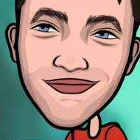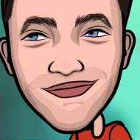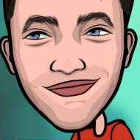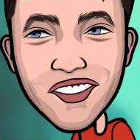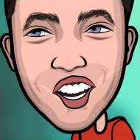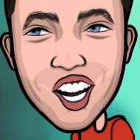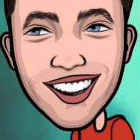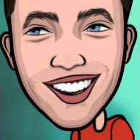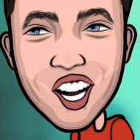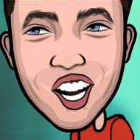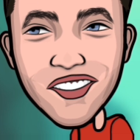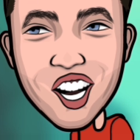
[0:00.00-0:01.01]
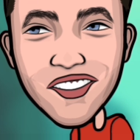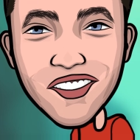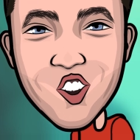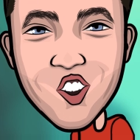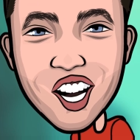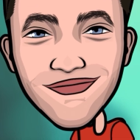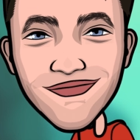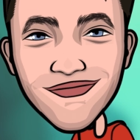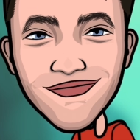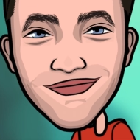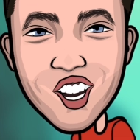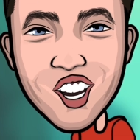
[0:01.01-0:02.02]
According to Genesis 1,
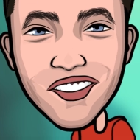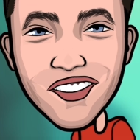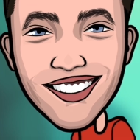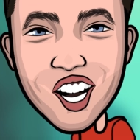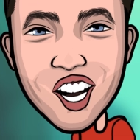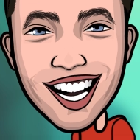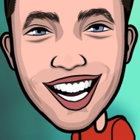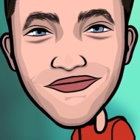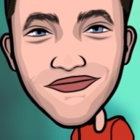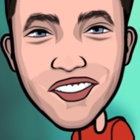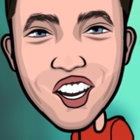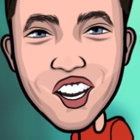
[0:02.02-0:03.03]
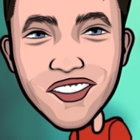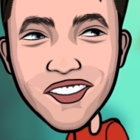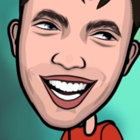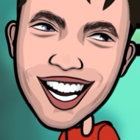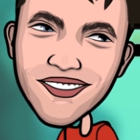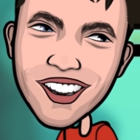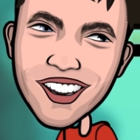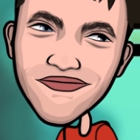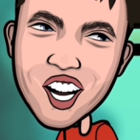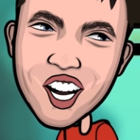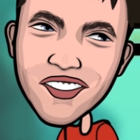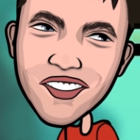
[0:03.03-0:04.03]
God created light on the first day, followed
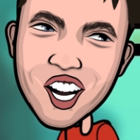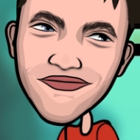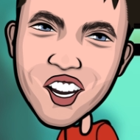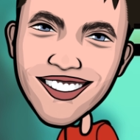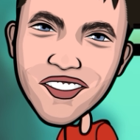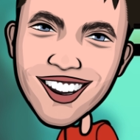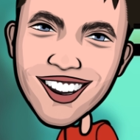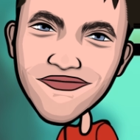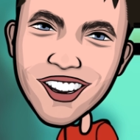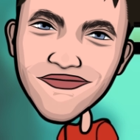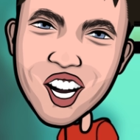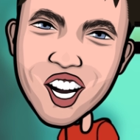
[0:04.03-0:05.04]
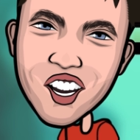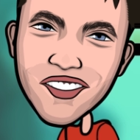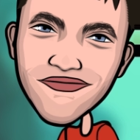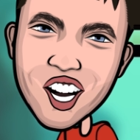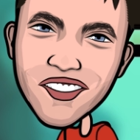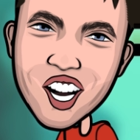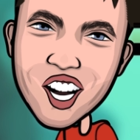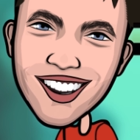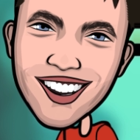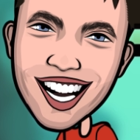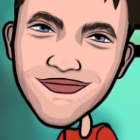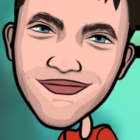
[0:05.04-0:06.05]
by the separation of the waters on the second
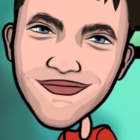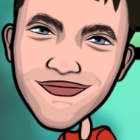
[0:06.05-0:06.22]
day,